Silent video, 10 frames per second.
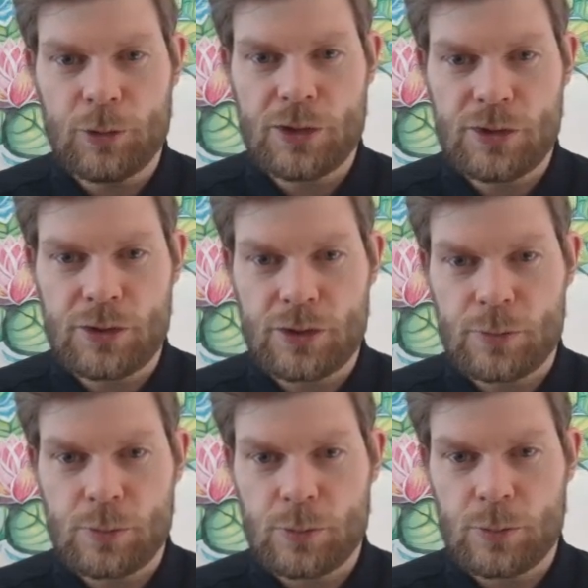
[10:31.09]
which
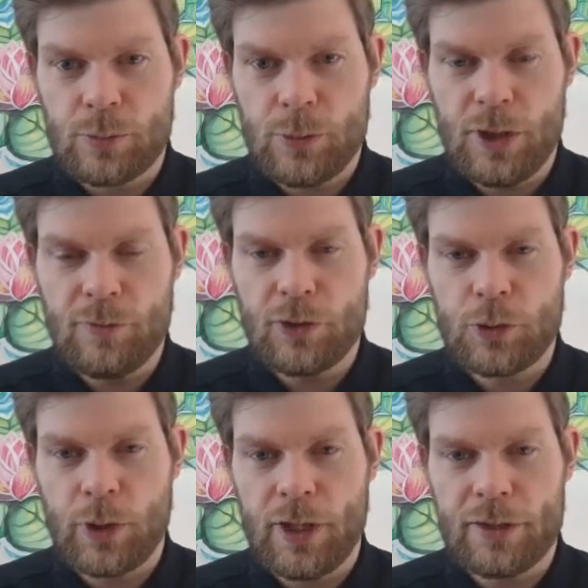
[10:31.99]
is
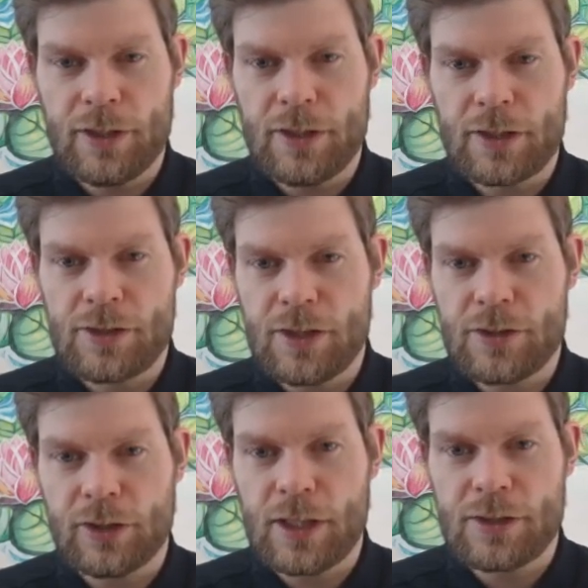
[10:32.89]
inventory at the index they
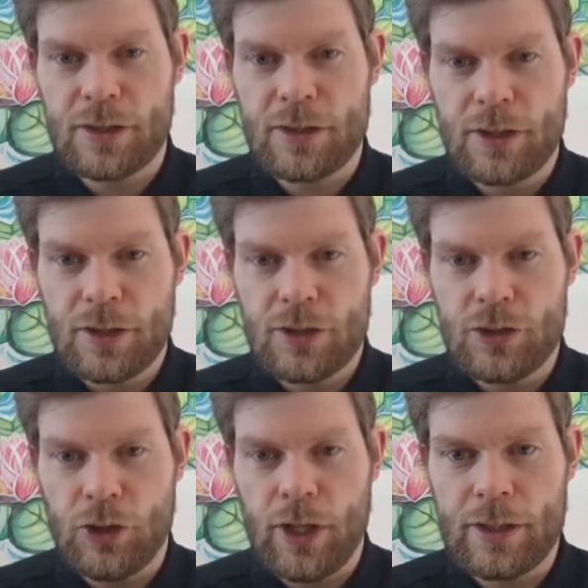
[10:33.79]
selected,
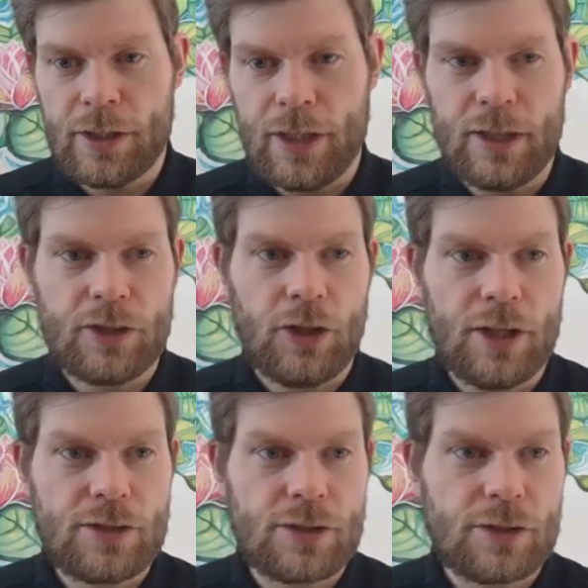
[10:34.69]
dot get
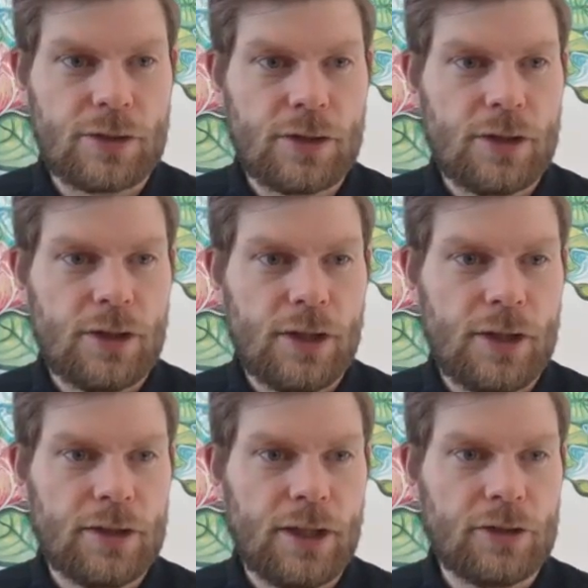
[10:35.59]
cost.
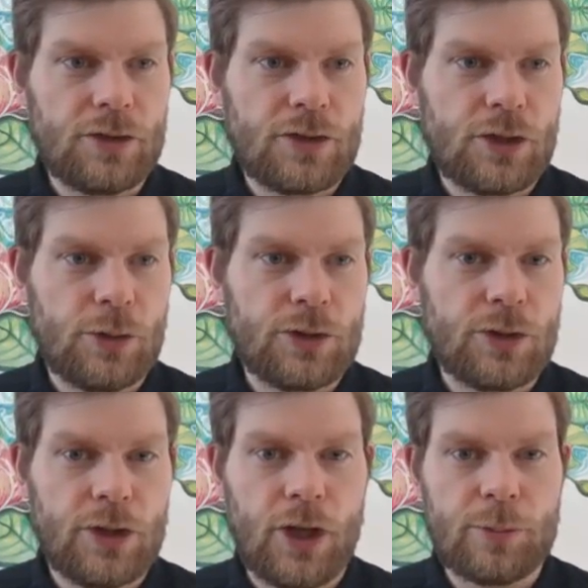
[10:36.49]
And that'll just go
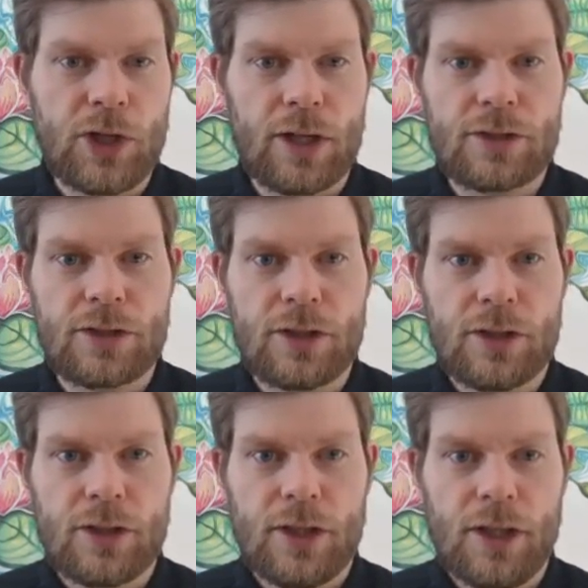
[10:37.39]
to the object
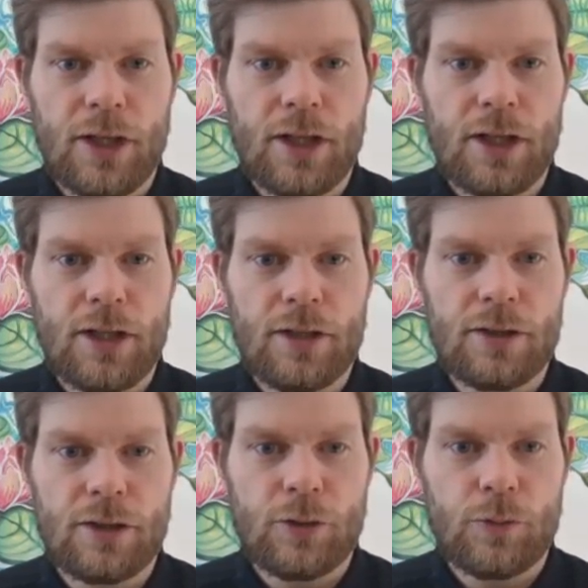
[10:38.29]

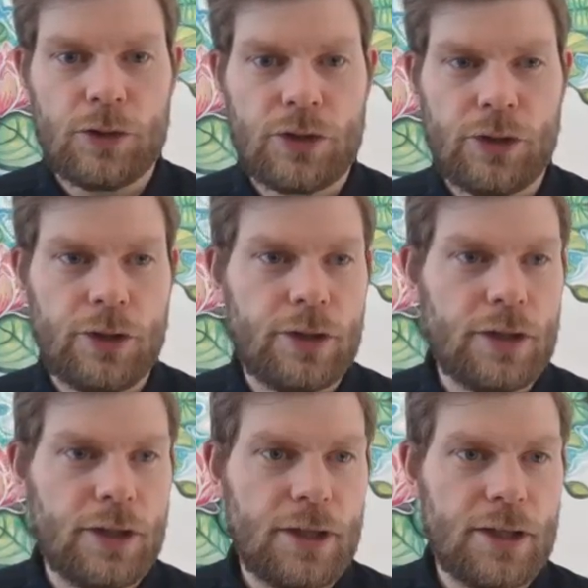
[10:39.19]
and
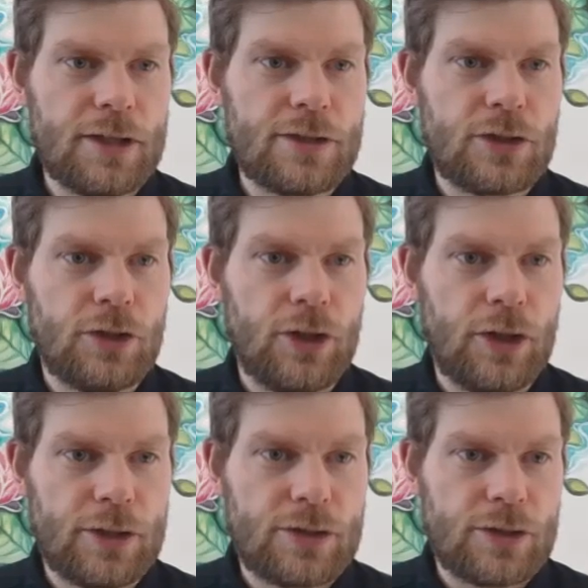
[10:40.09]
return its
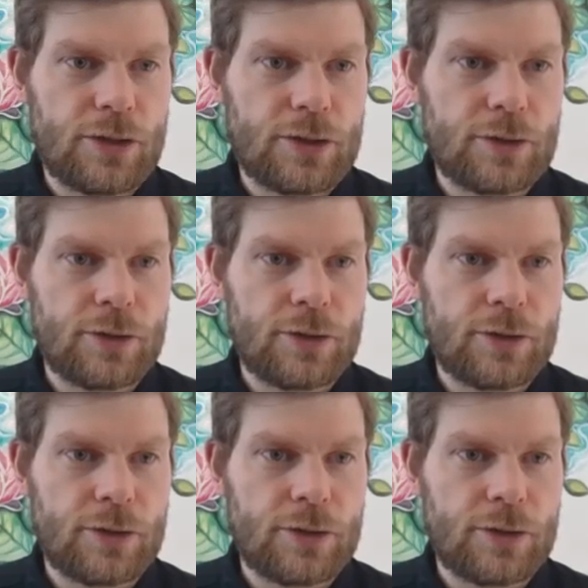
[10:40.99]
cost.